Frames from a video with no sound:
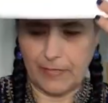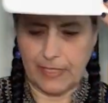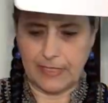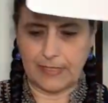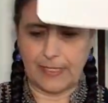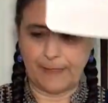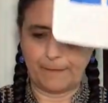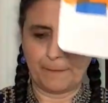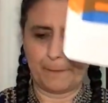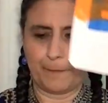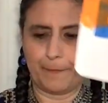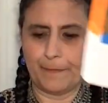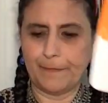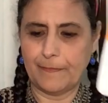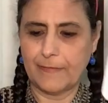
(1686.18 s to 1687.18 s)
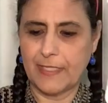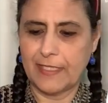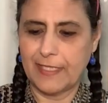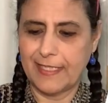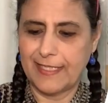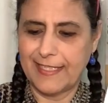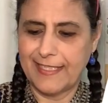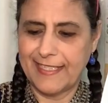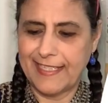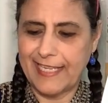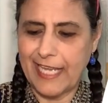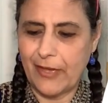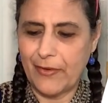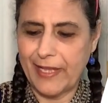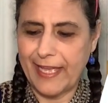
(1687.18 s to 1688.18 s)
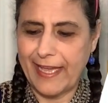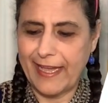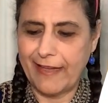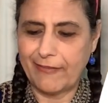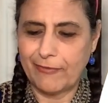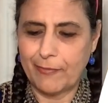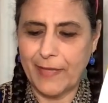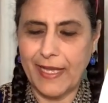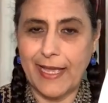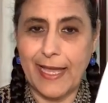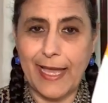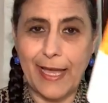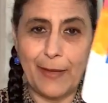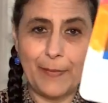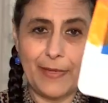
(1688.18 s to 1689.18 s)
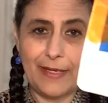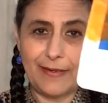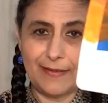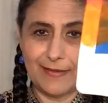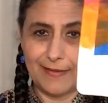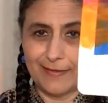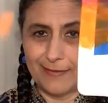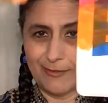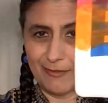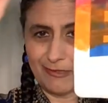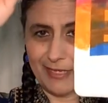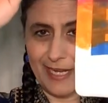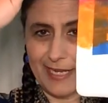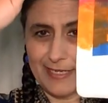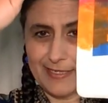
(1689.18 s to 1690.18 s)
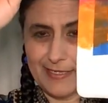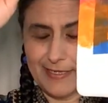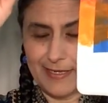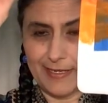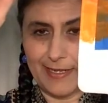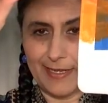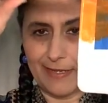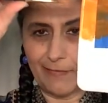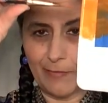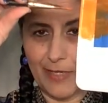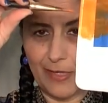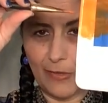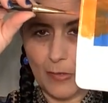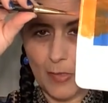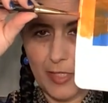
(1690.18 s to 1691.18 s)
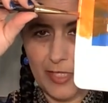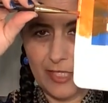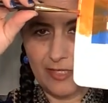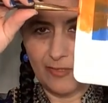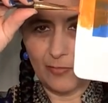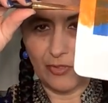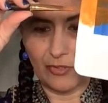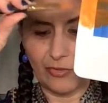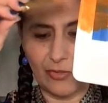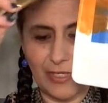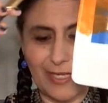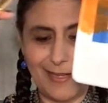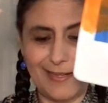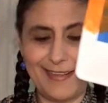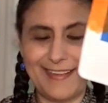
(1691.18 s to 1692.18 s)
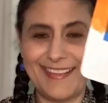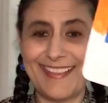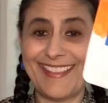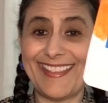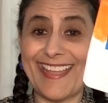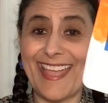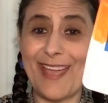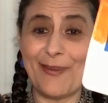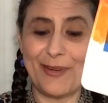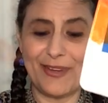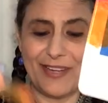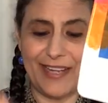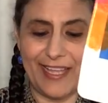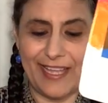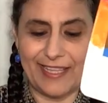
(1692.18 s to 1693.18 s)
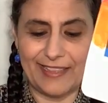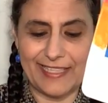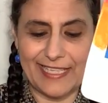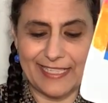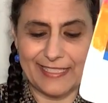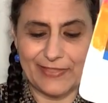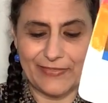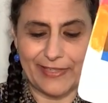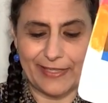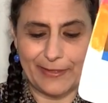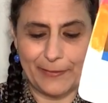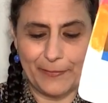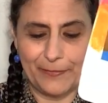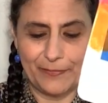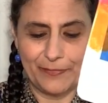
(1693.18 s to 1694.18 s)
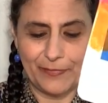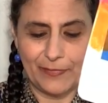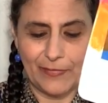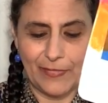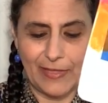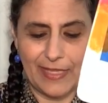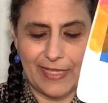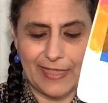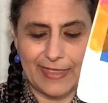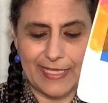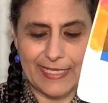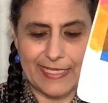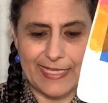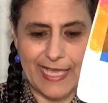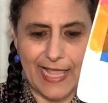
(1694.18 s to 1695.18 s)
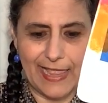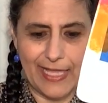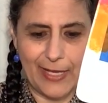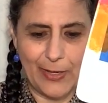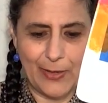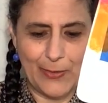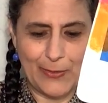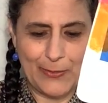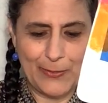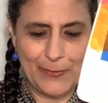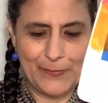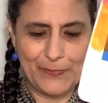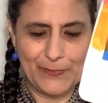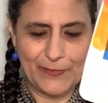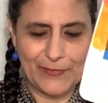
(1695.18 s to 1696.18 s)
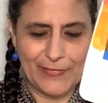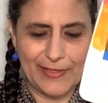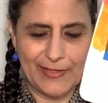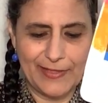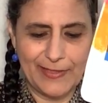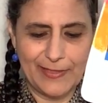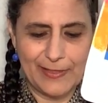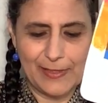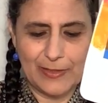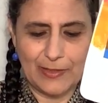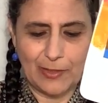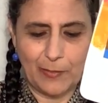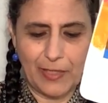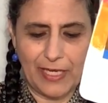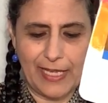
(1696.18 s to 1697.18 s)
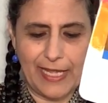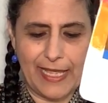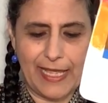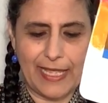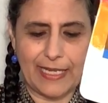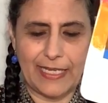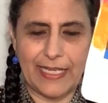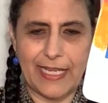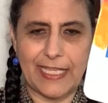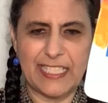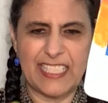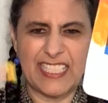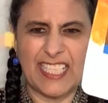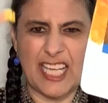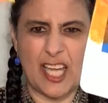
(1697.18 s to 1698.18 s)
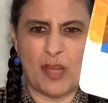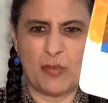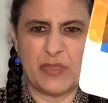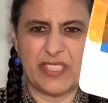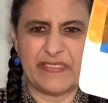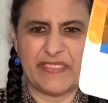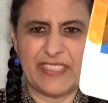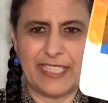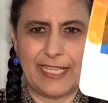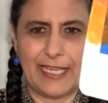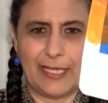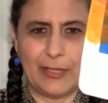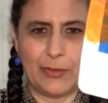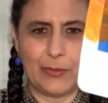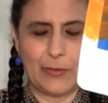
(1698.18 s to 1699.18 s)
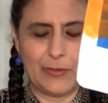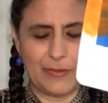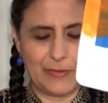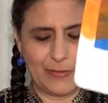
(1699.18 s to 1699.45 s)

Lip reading: by side. Now I have my ahmar, red. I have my orange, burtuqal. Now we're going to add the asfar, the yellow. I'm going to add nice gobs of yellow